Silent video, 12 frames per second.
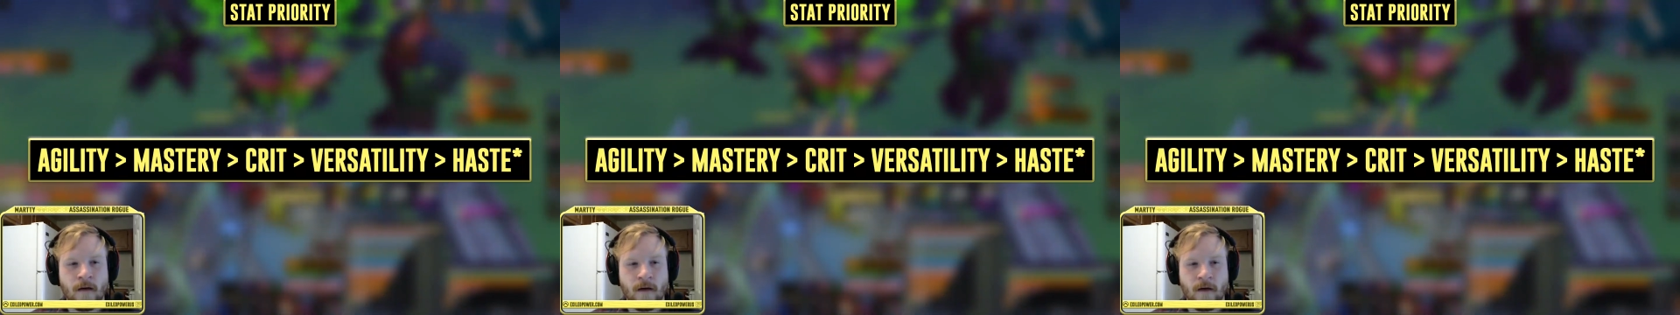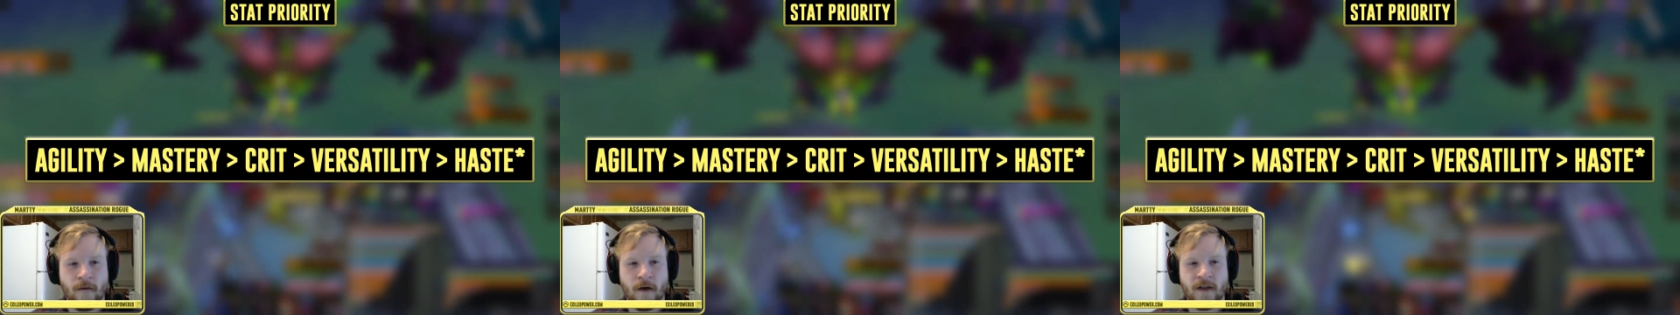
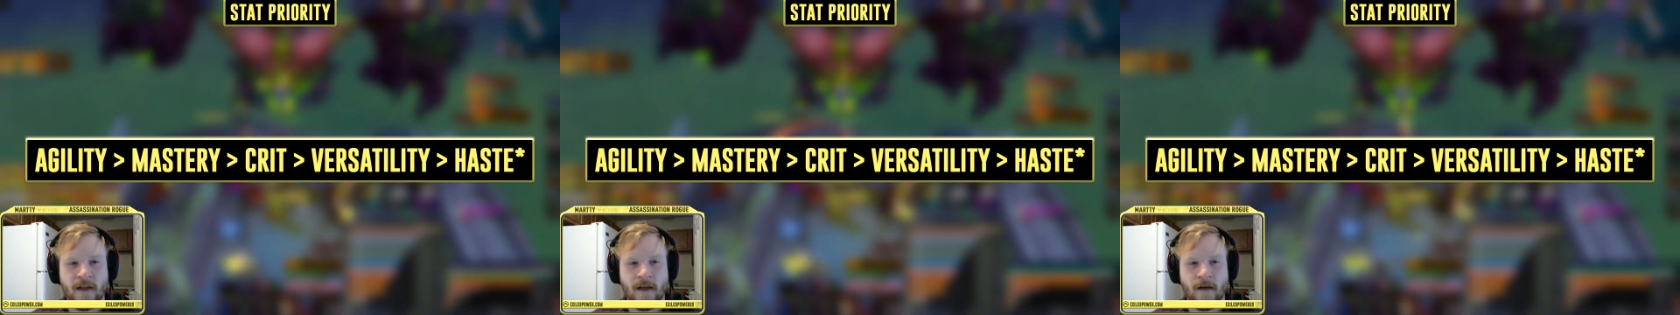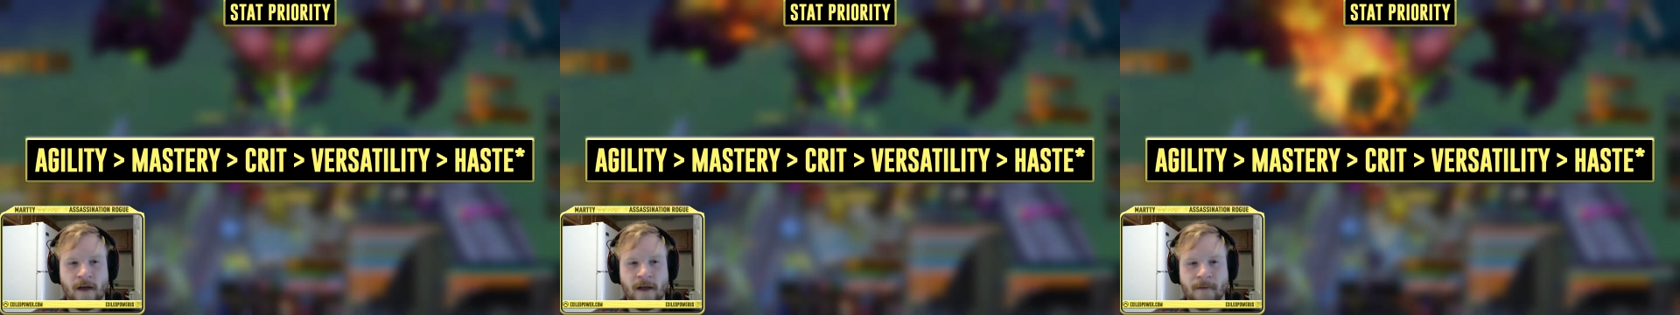Your
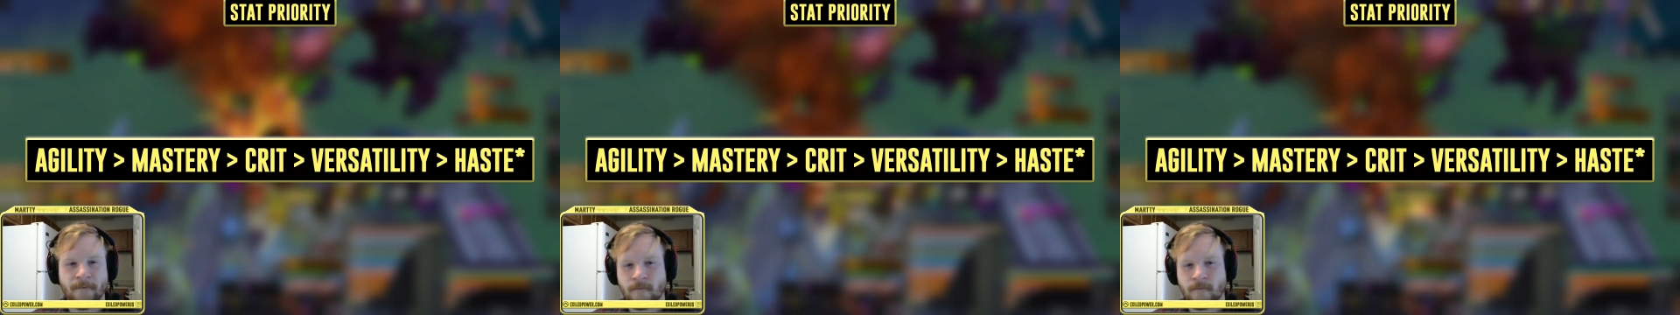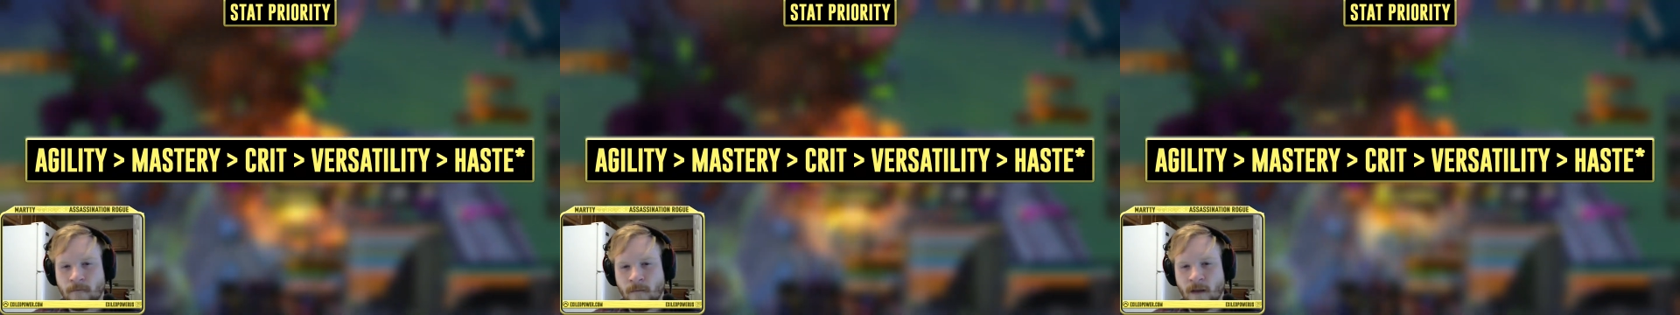versatility
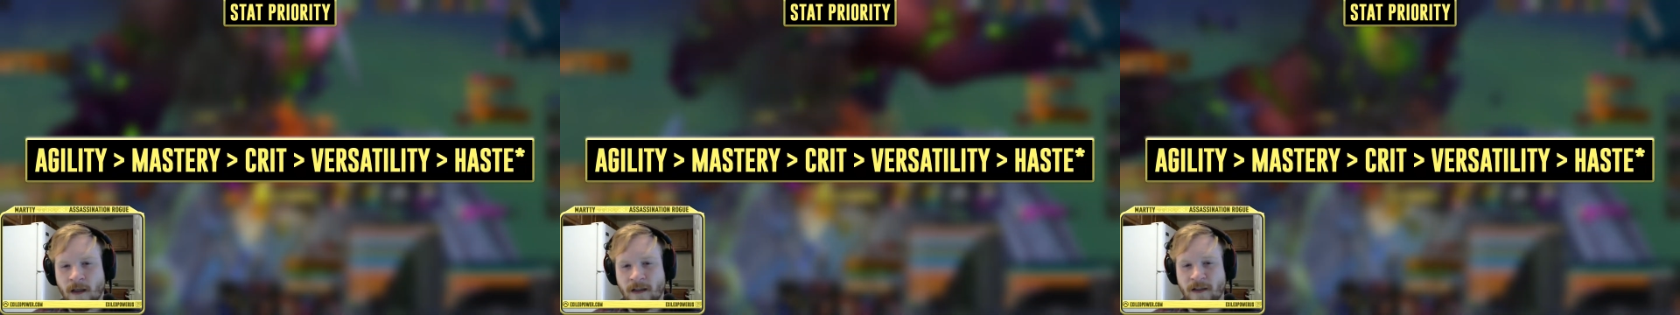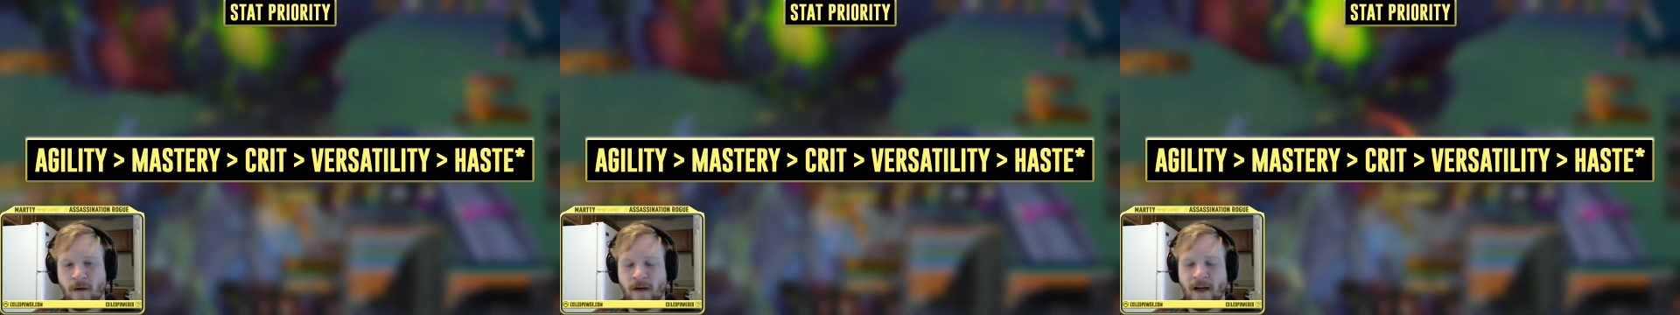
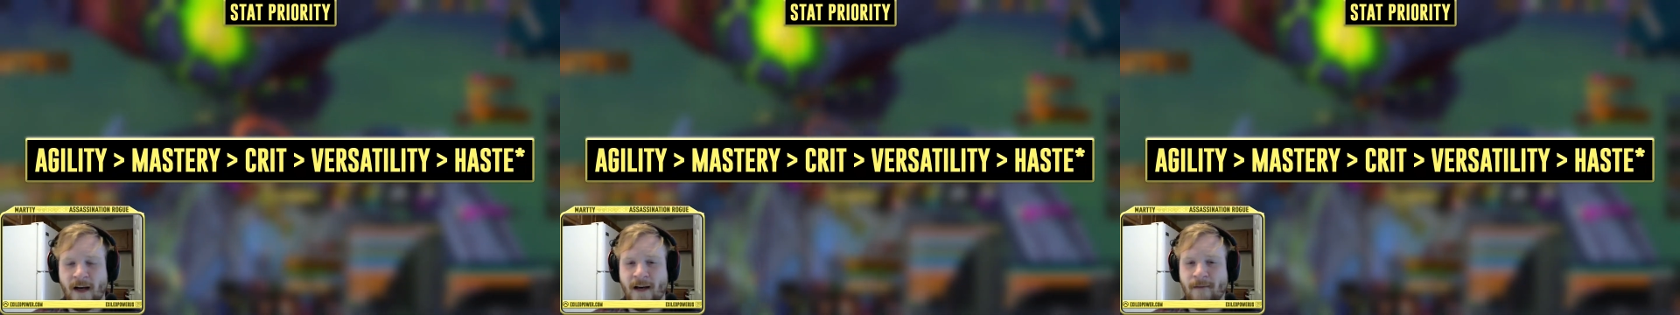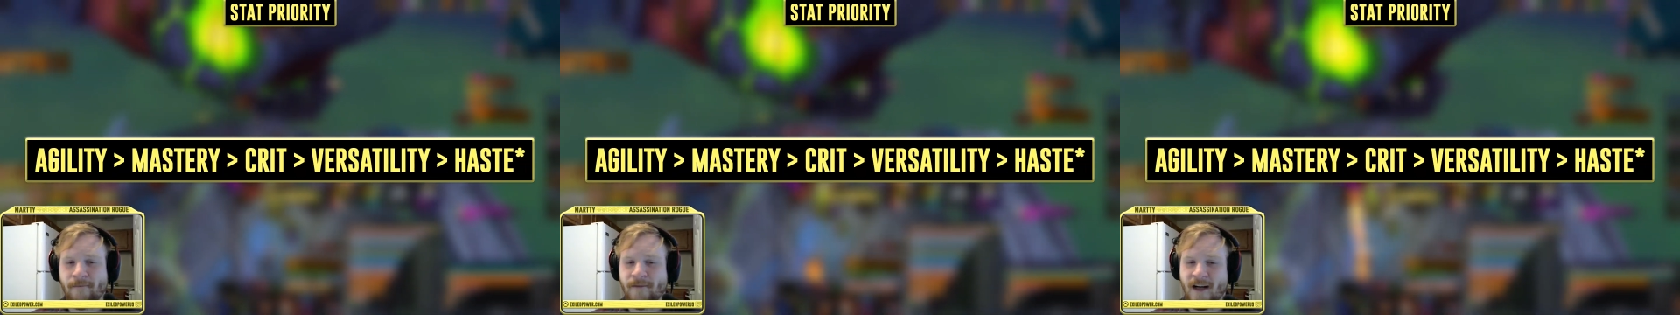is
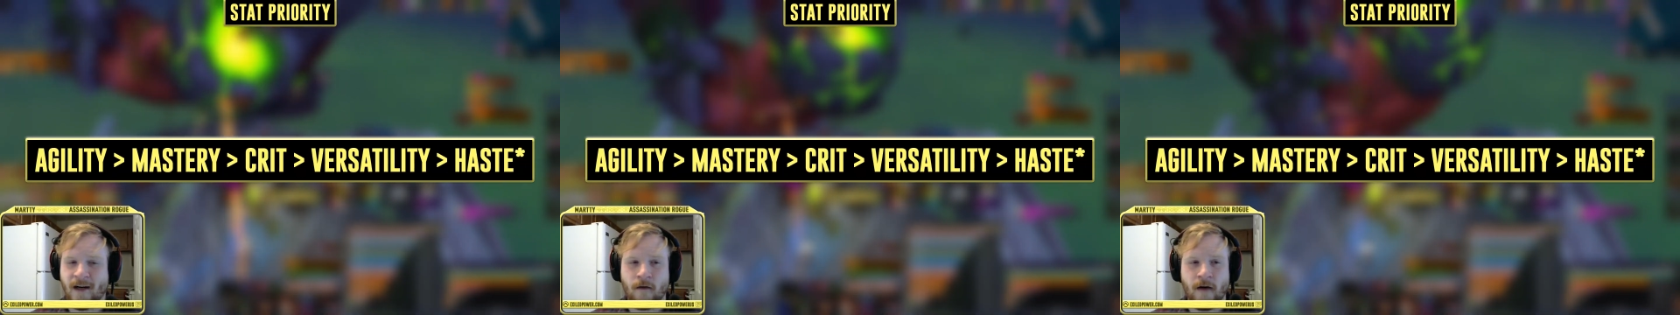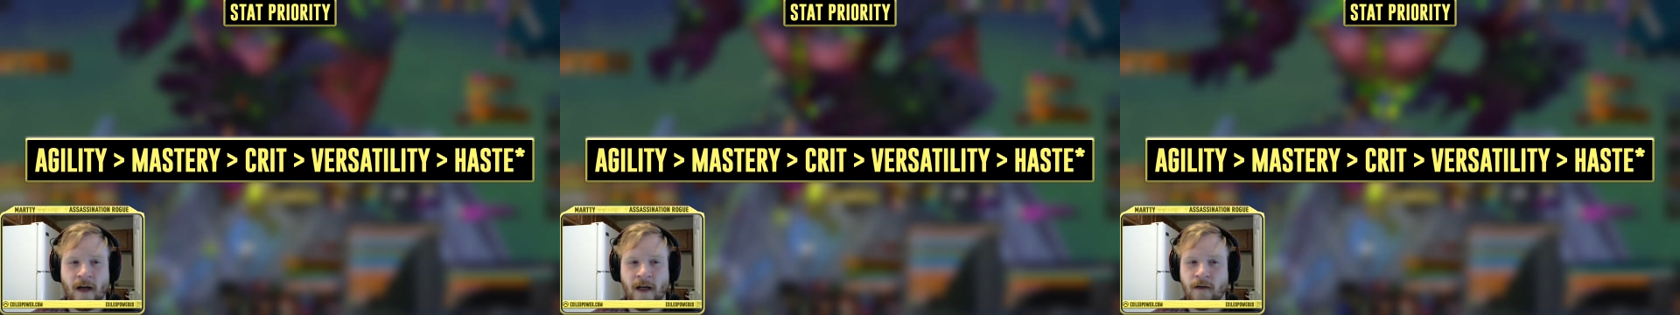okay. It's not
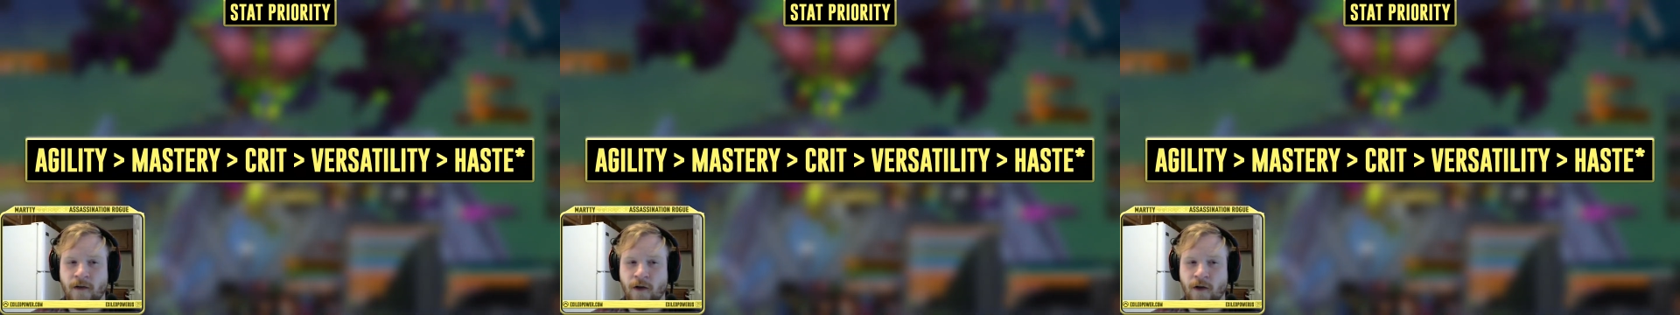great.